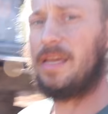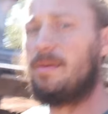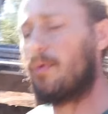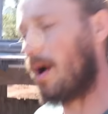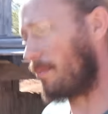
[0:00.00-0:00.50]
He
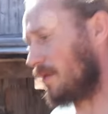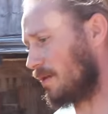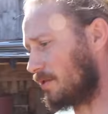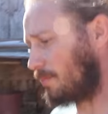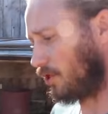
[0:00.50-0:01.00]
brought me
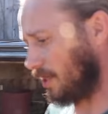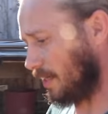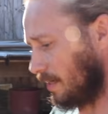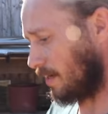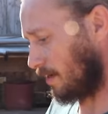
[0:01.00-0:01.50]
this
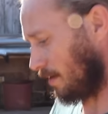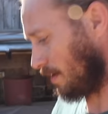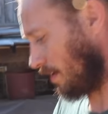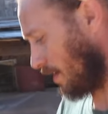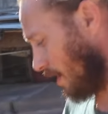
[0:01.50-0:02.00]
machine
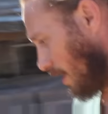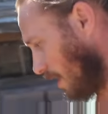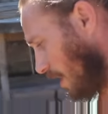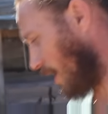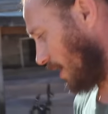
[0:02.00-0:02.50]

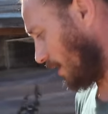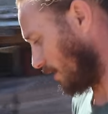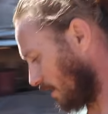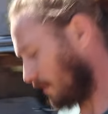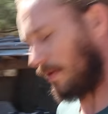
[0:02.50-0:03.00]
and he
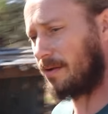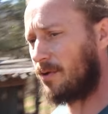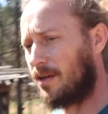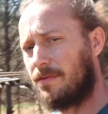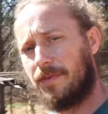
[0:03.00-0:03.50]
said, if
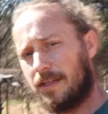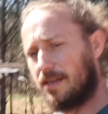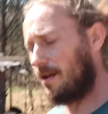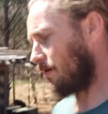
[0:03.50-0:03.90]
anyone can fix it,